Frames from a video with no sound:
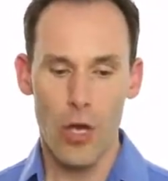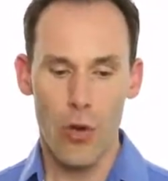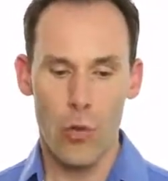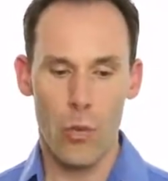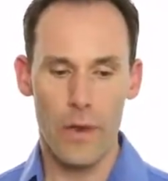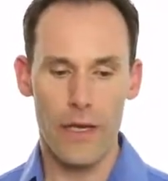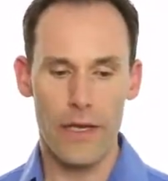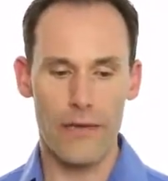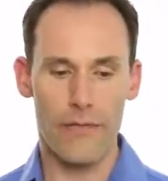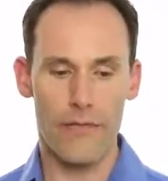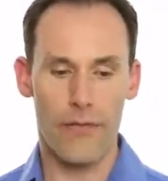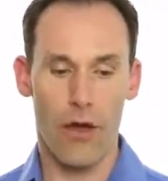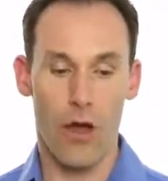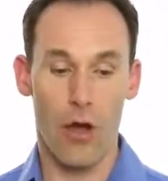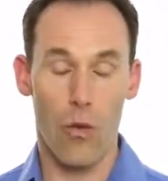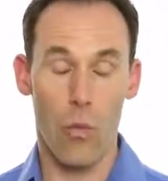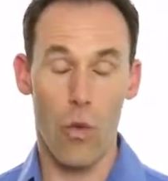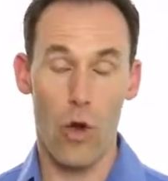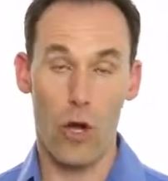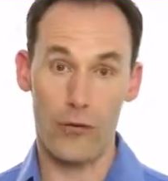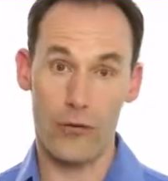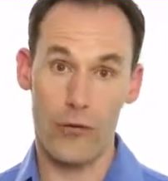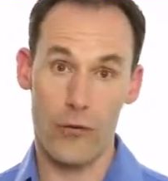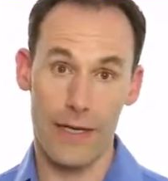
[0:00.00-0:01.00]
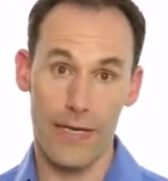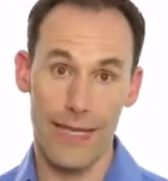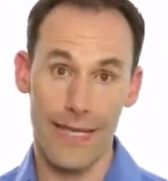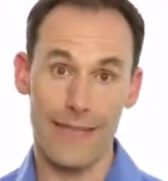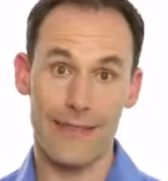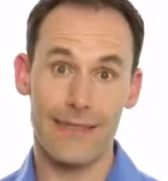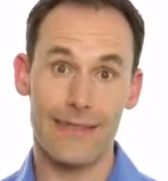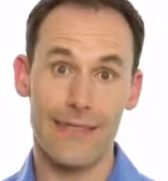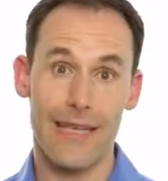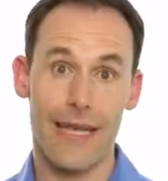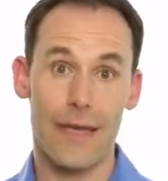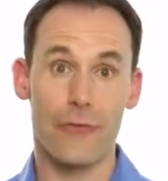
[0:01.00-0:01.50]
We've worked on
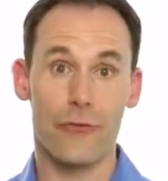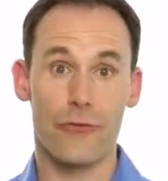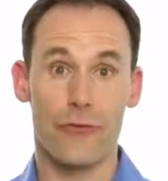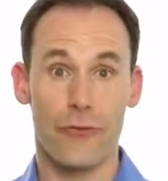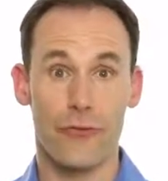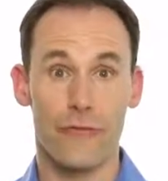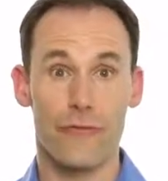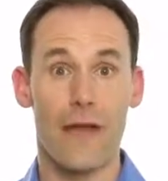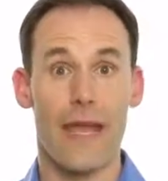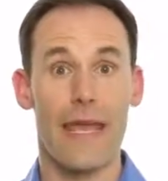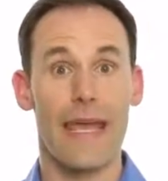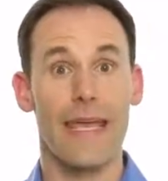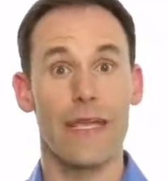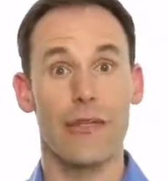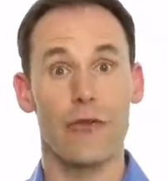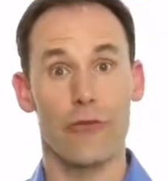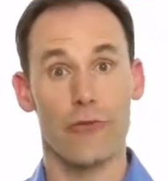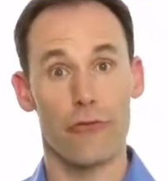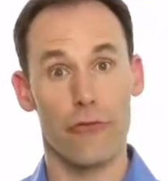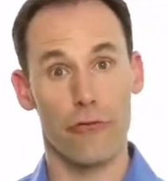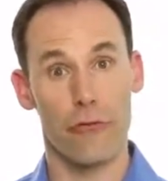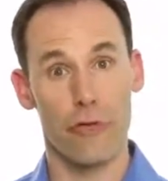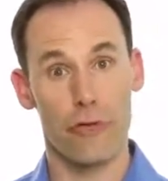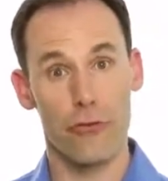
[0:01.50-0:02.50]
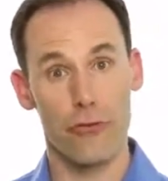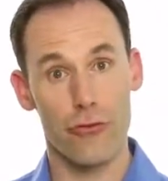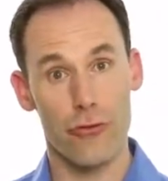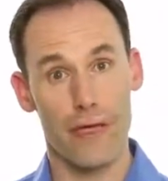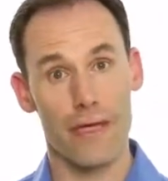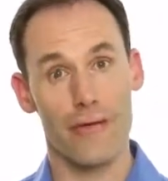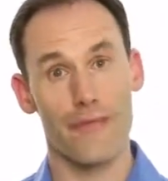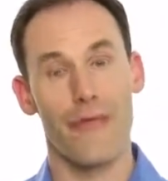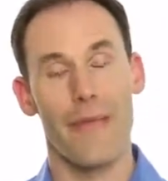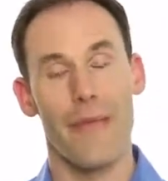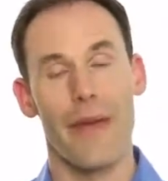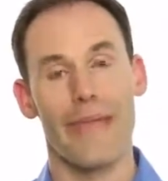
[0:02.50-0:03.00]
landscapes, terrain. You saw a
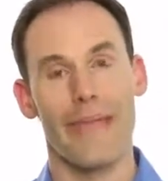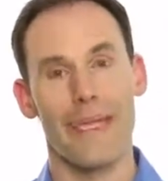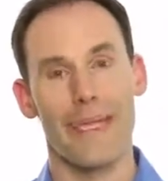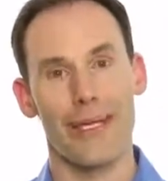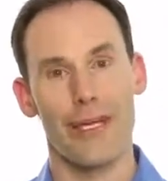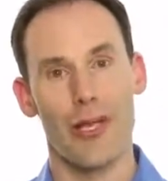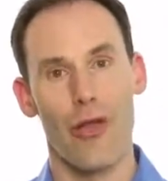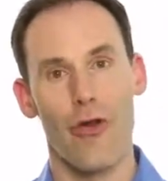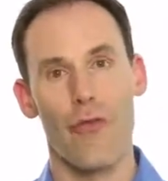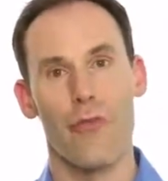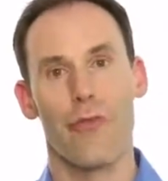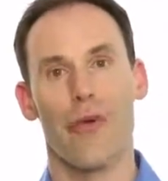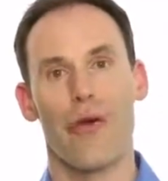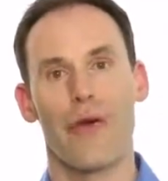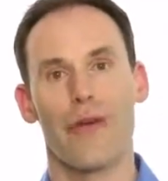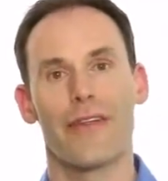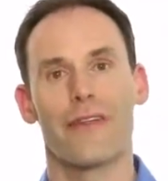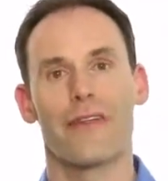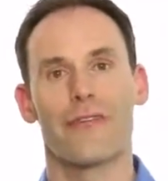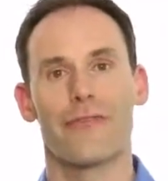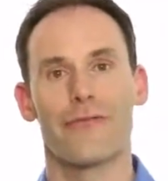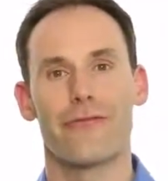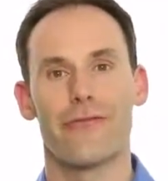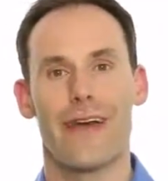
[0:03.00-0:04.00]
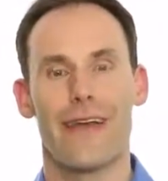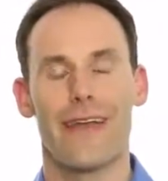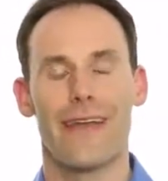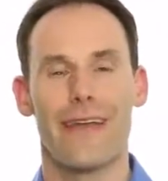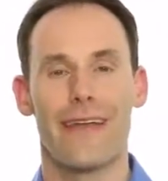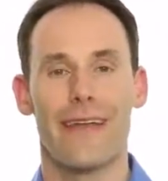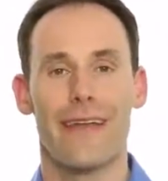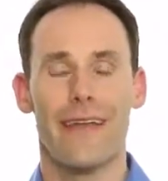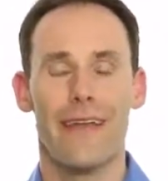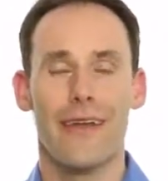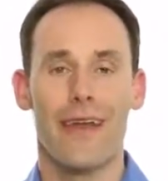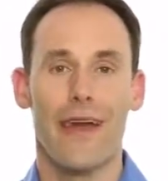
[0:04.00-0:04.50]
trick for making low poly
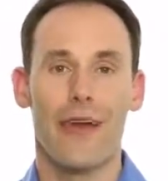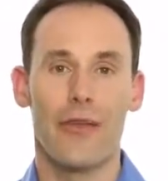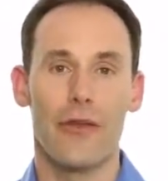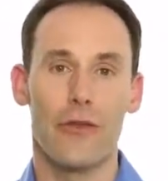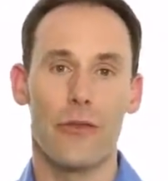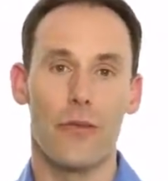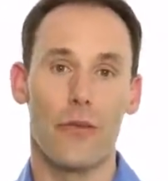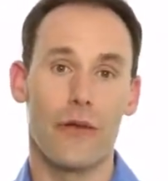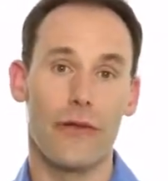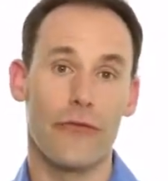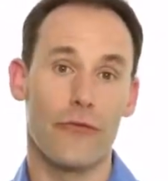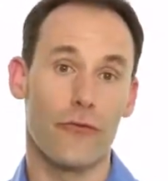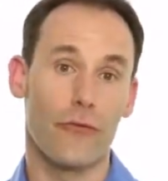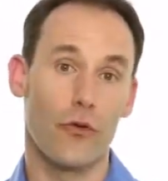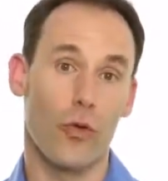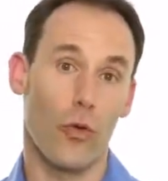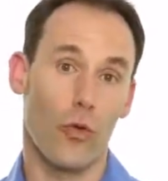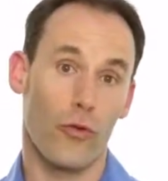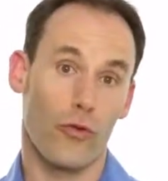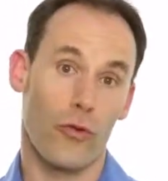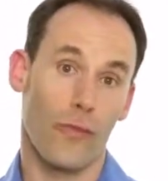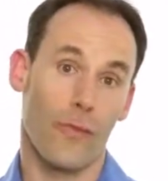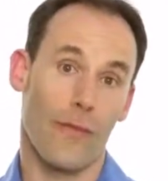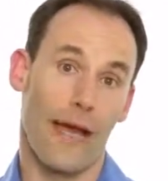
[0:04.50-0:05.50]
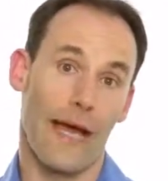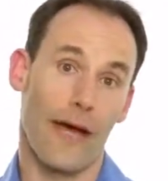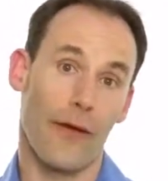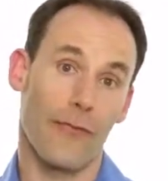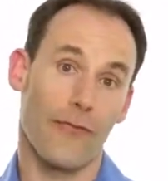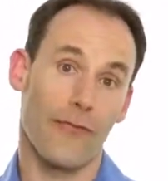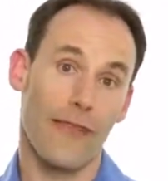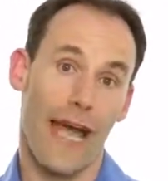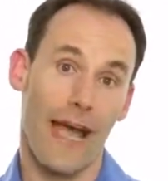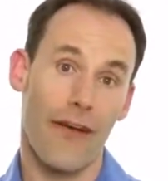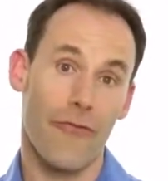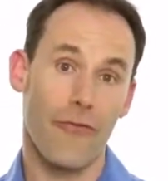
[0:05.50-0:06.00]
terrain. We've talked
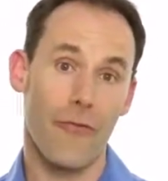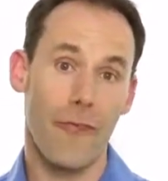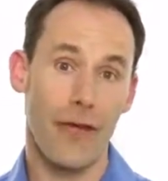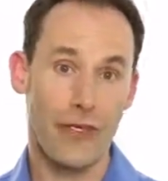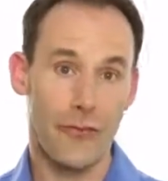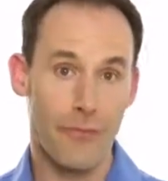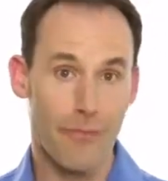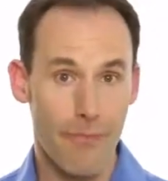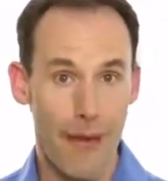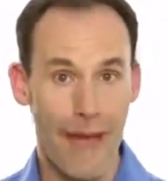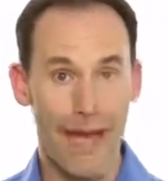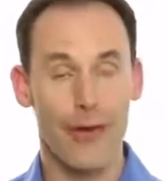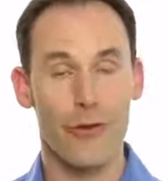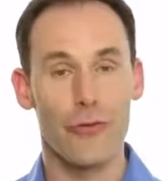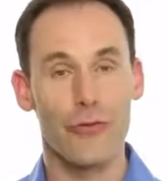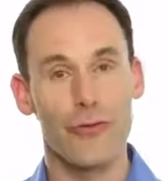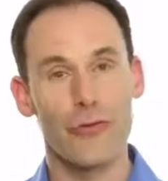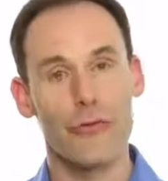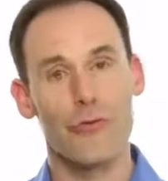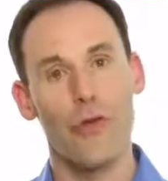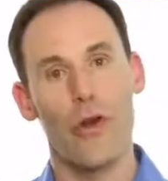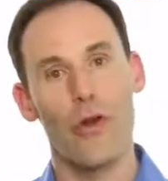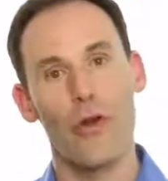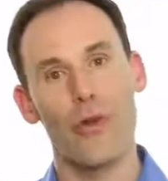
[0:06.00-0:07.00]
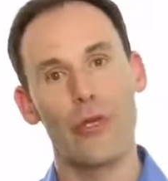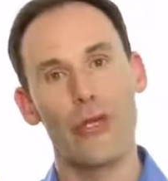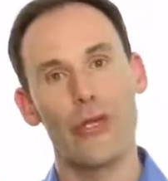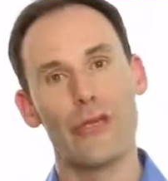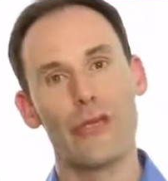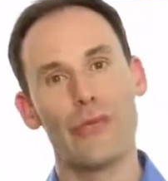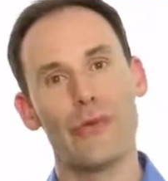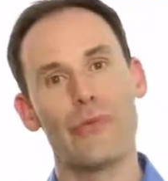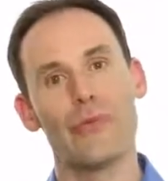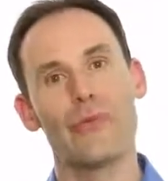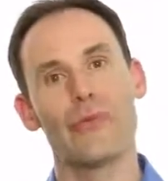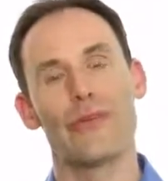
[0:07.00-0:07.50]
about NavMesh bounds
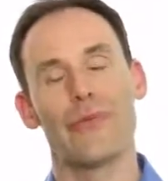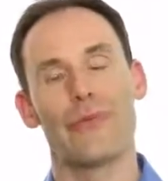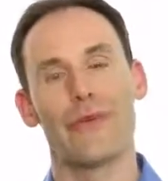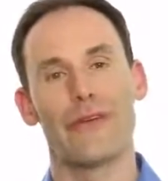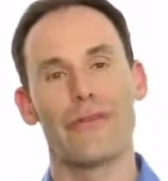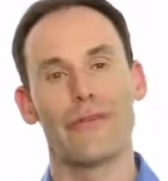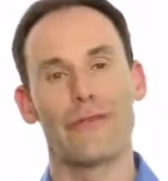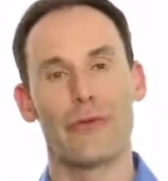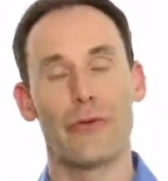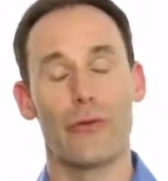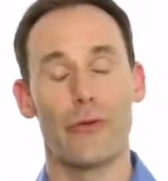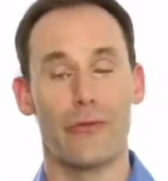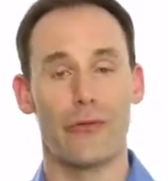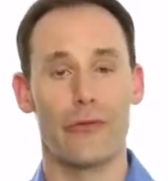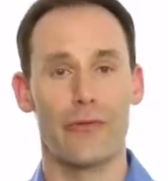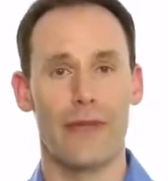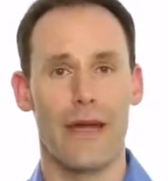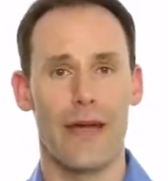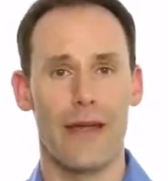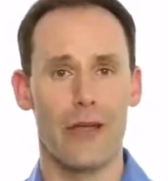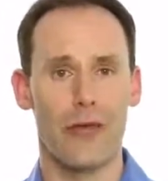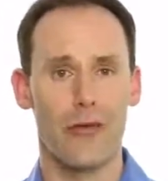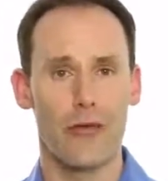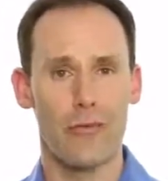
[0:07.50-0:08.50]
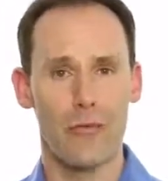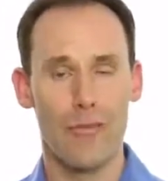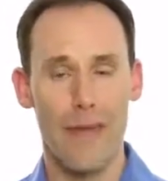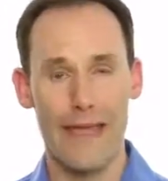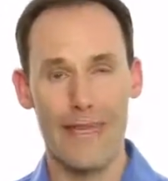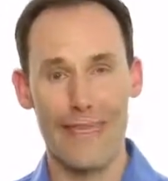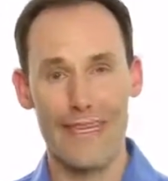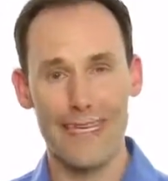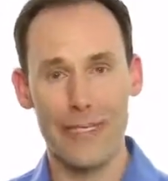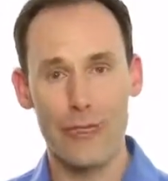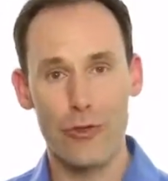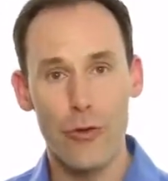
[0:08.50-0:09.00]
volumes. We've talked about
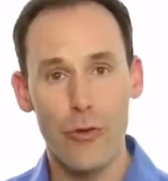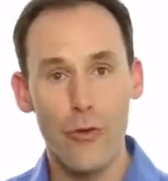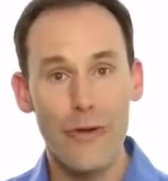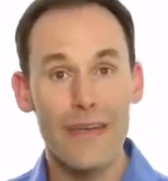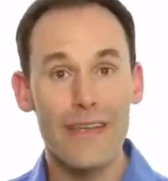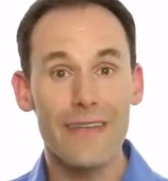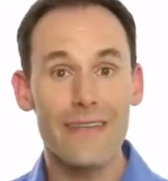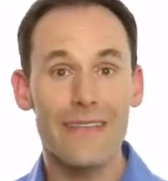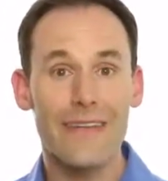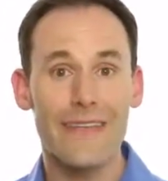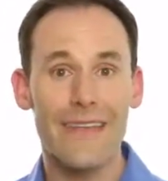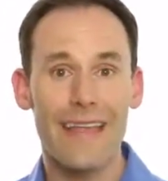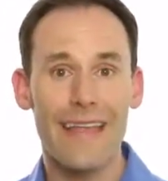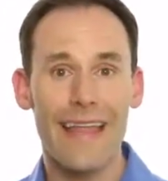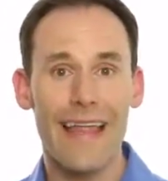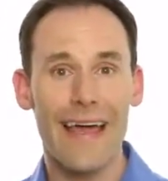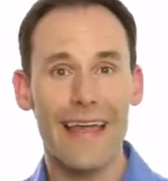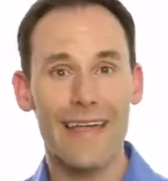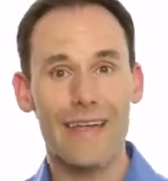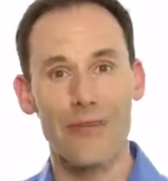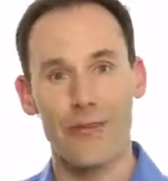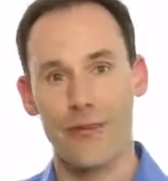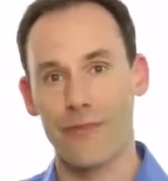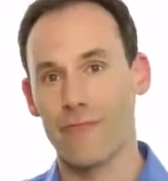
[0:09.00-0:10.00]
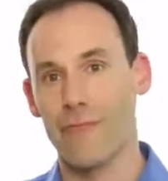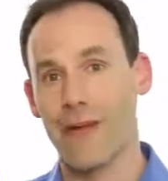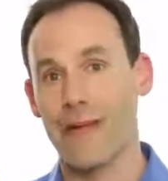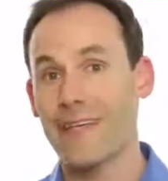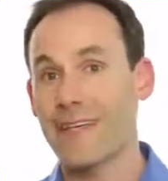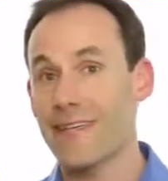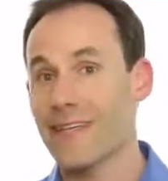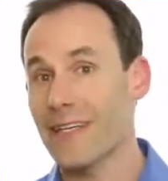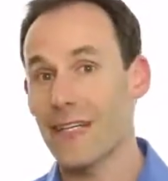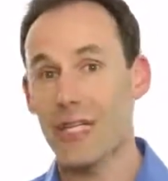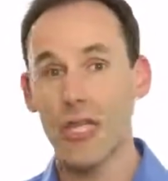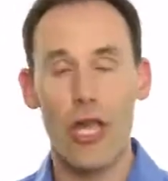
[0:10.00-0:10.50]
making noise in the land and
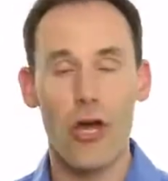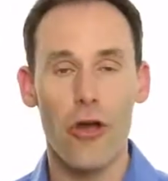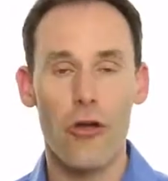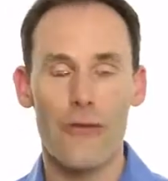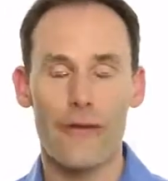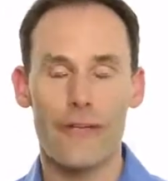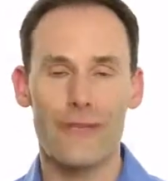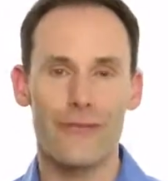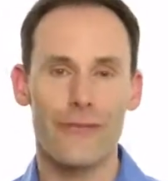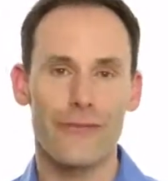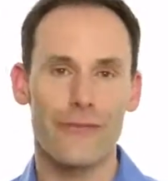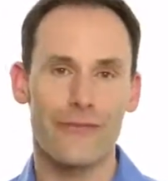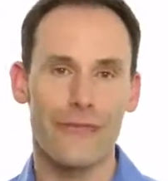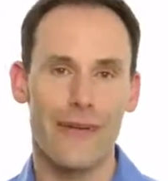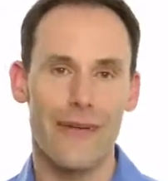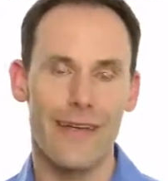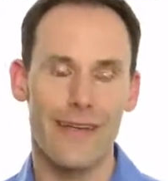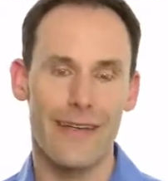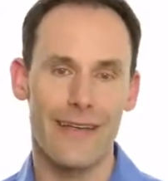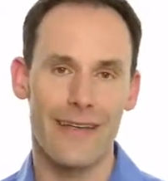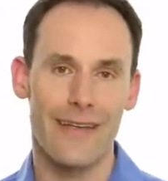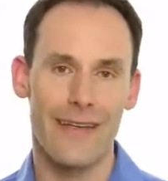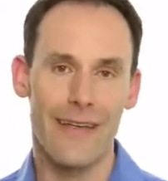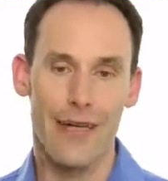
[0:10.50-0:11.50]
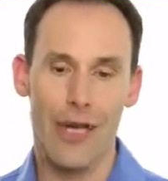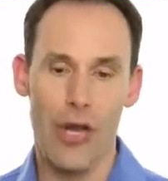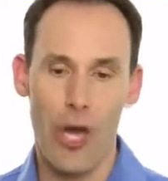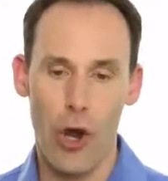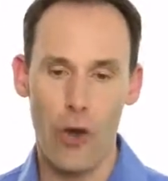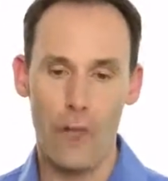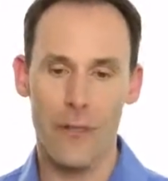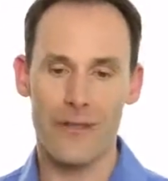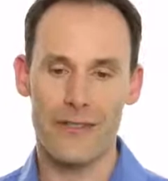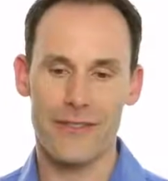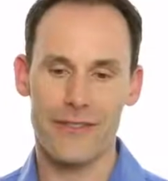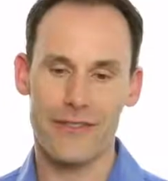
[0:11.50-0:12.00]
raising and lowering terrain, a
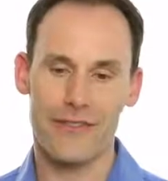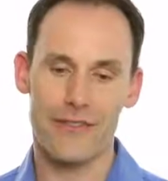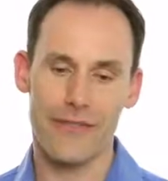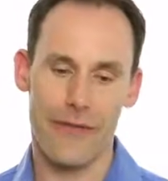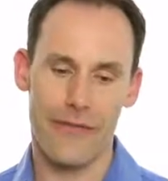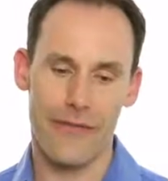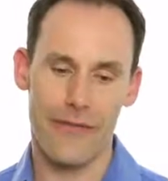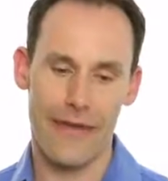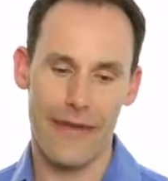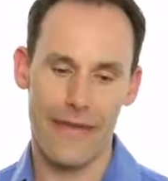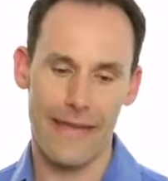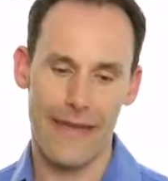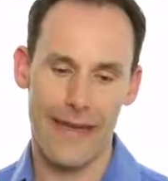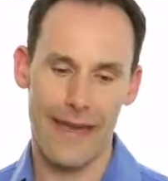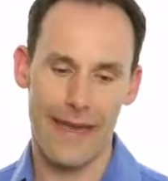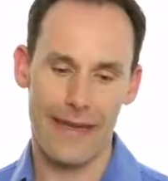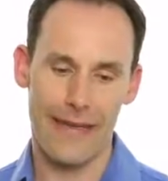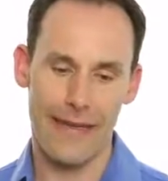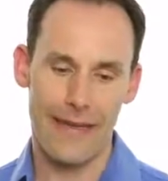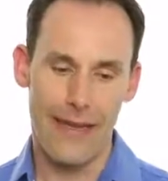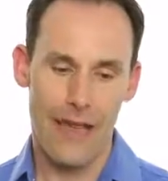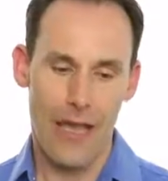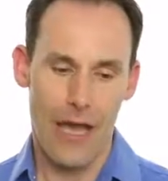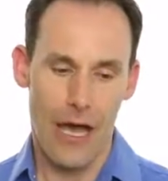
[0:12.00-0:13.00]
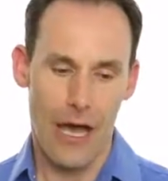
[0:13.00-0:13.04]
whole bunch of stuff like that.